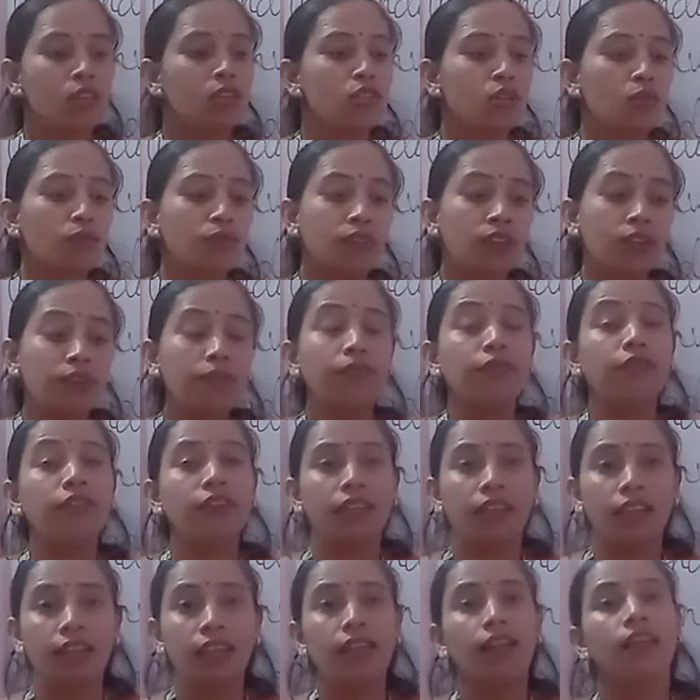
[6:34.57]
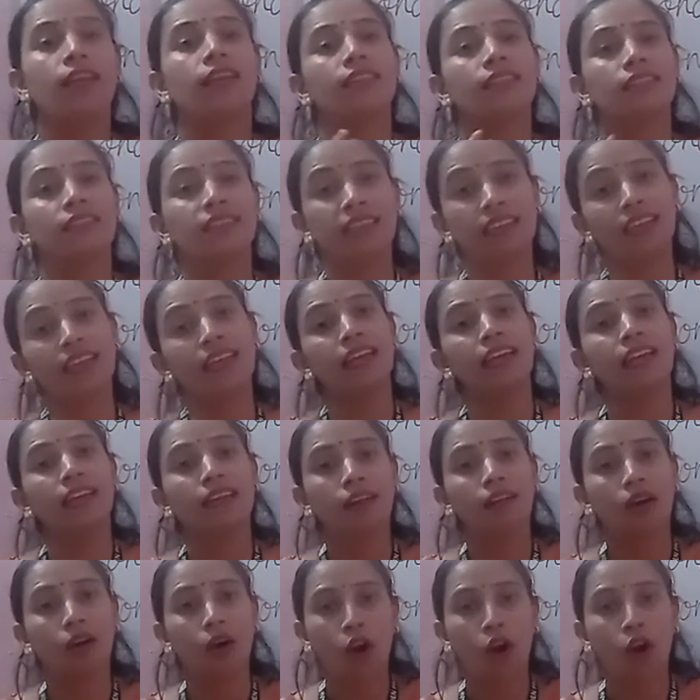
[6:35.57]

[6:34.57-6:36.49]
so we feel the